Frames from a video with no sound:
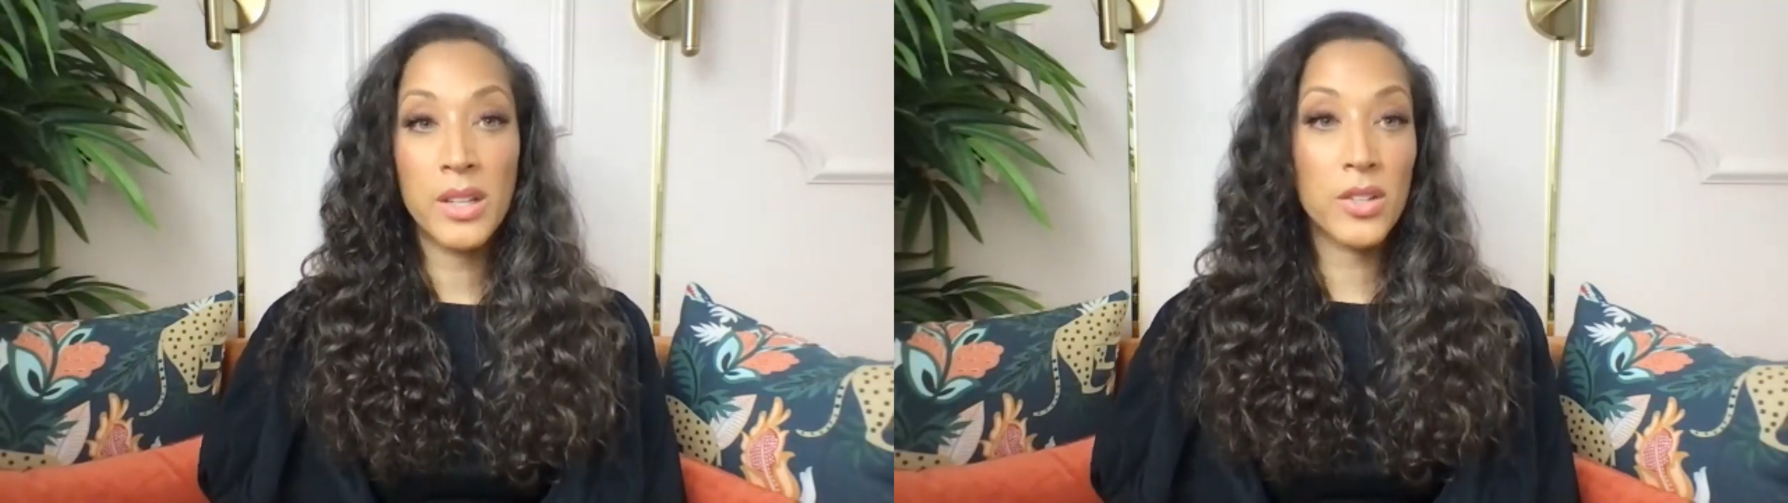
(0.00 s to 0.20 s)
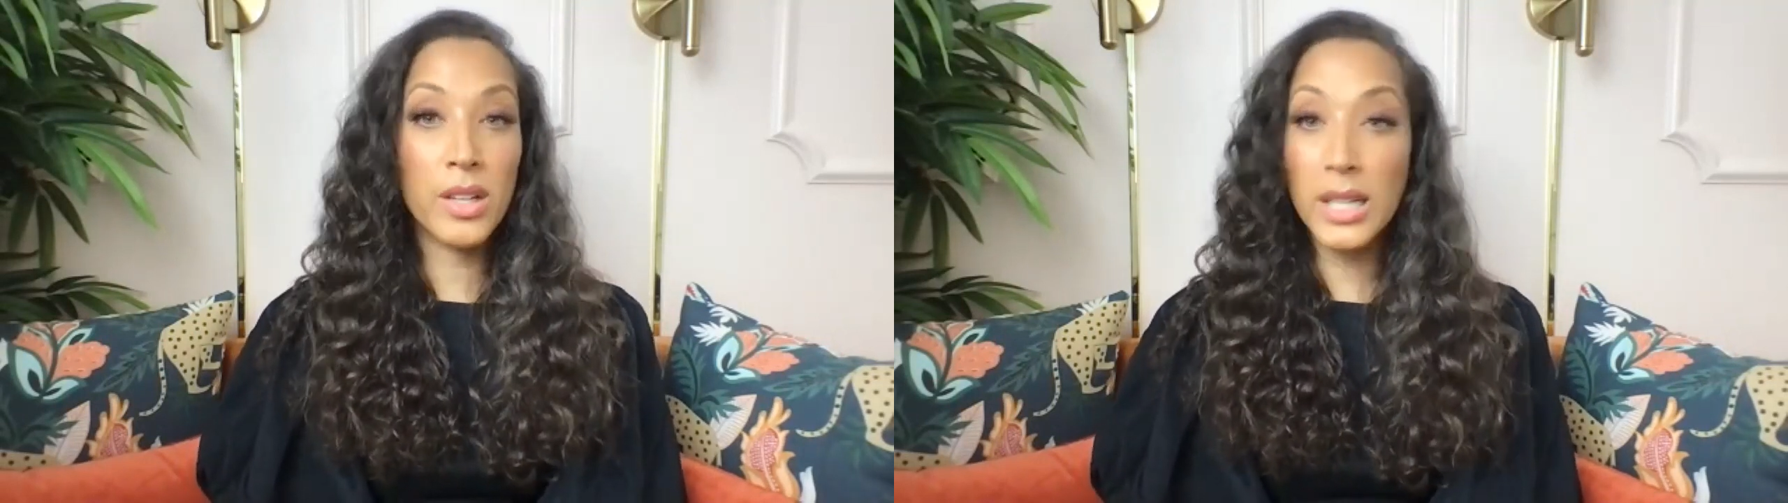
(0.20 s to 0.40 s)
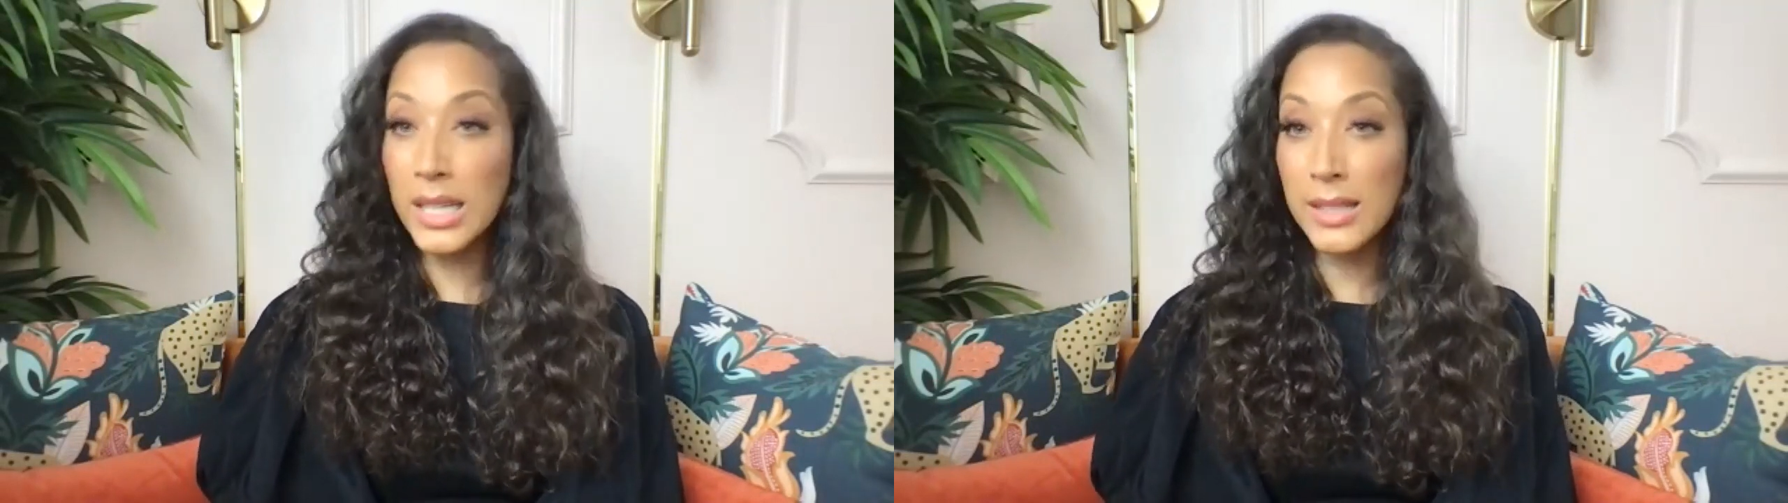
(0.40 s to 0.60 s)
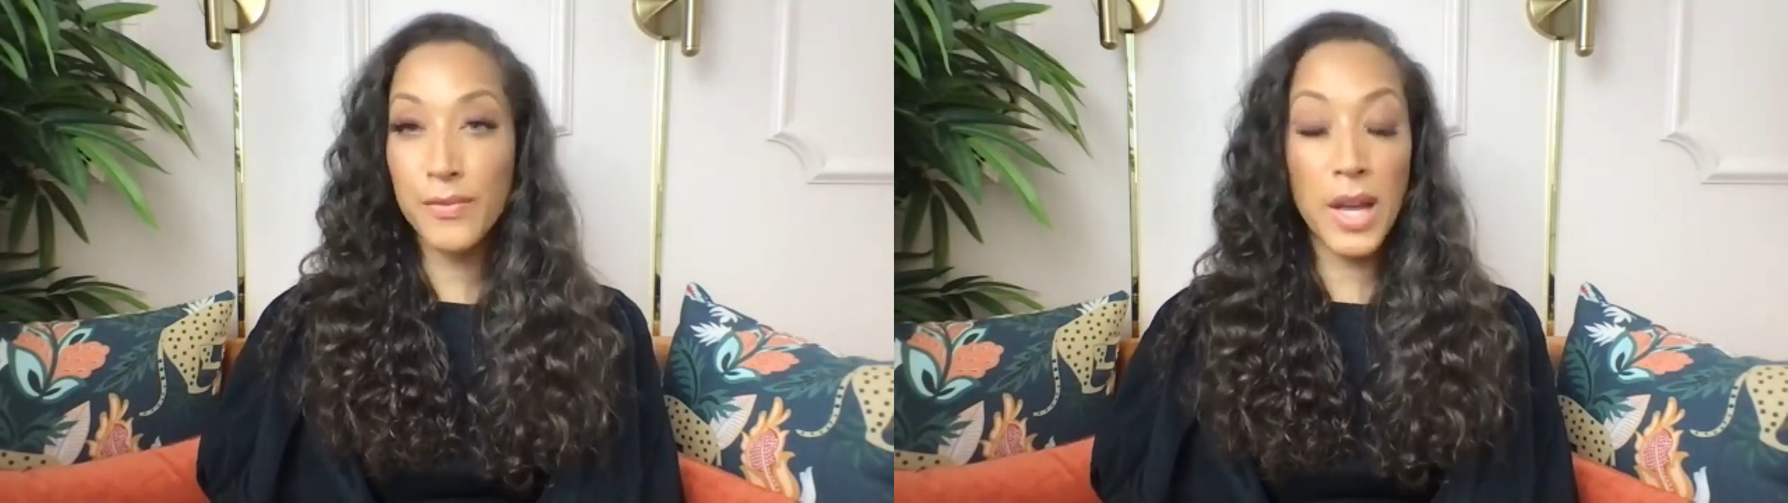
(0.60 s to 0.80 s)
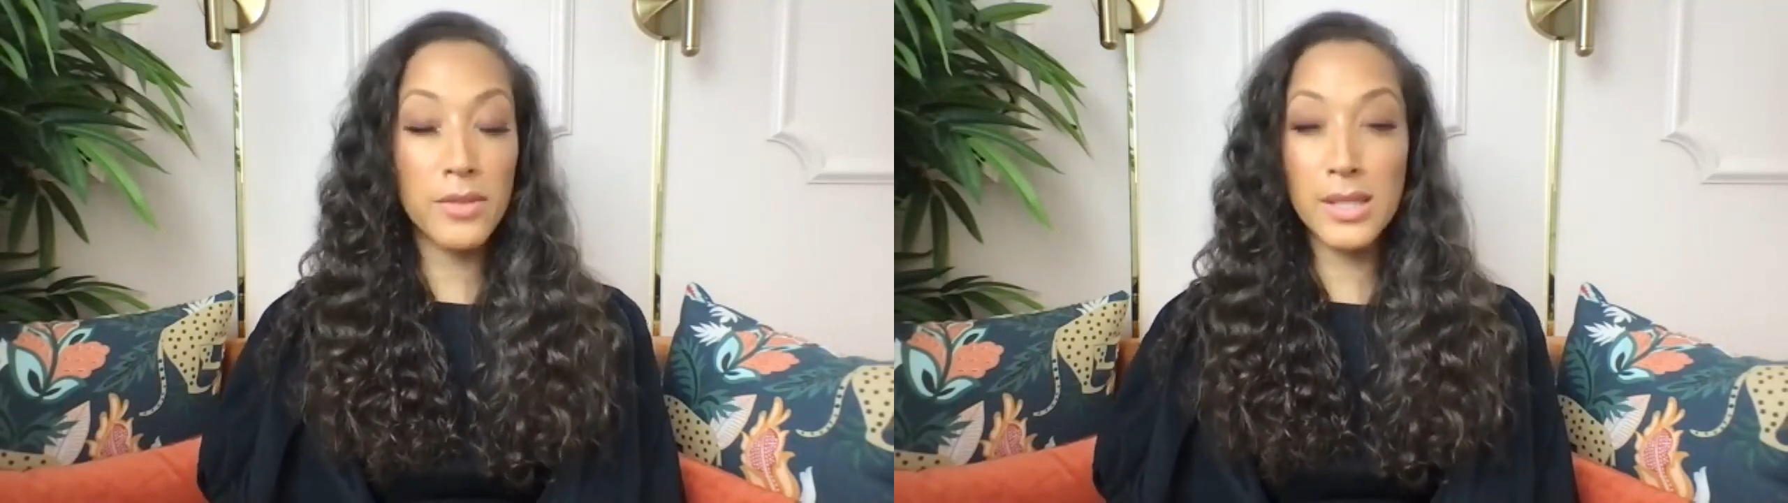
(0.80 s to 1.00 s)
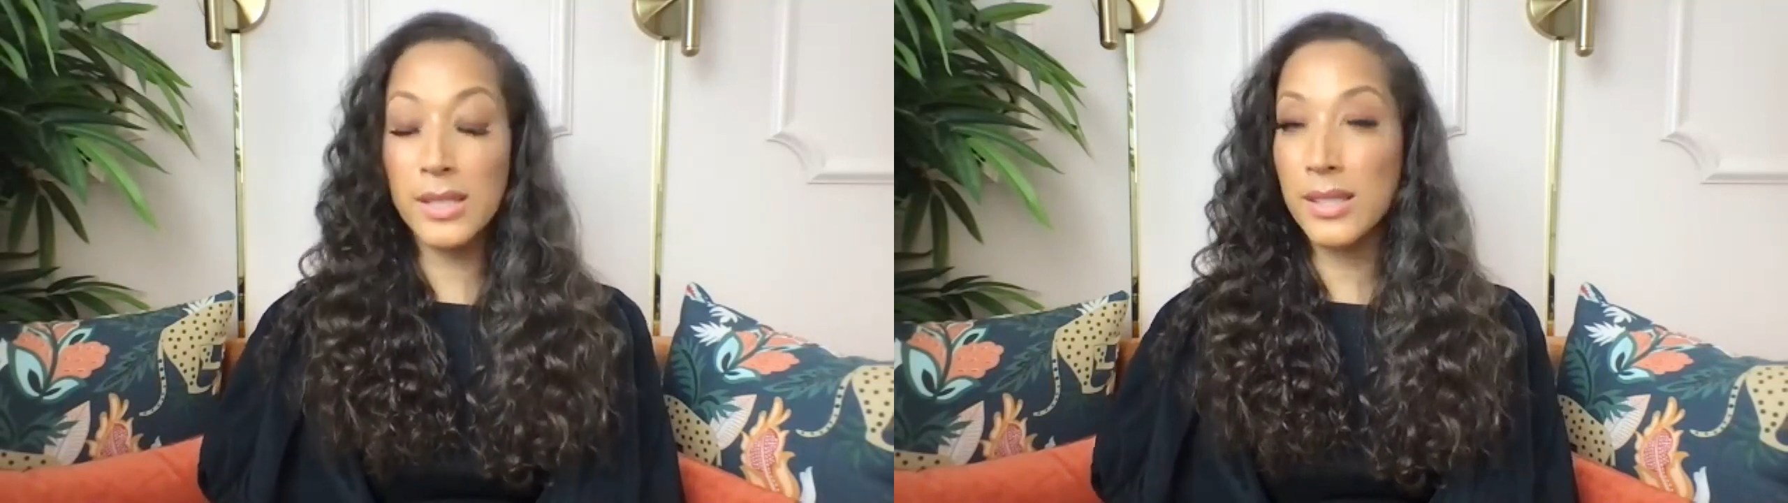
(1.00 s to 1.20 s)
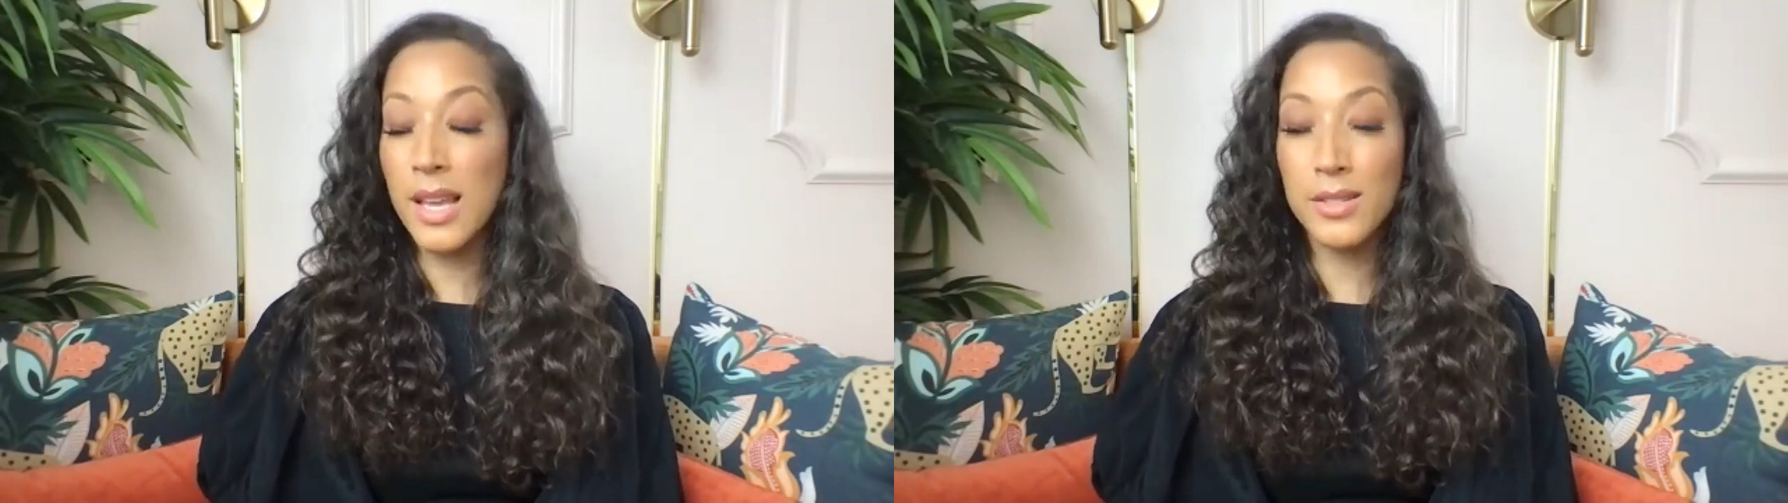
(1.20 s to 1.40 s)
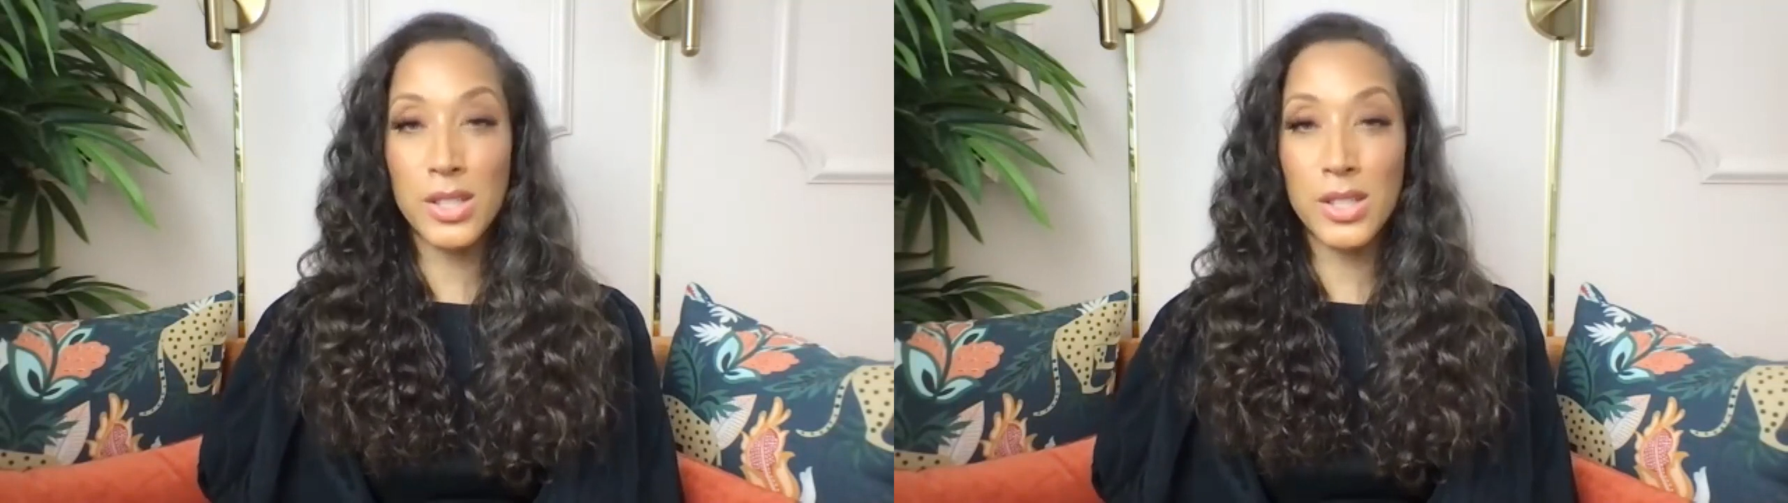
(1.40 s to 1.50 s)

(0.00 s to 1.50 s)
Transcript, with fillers: you're going to get five or six right.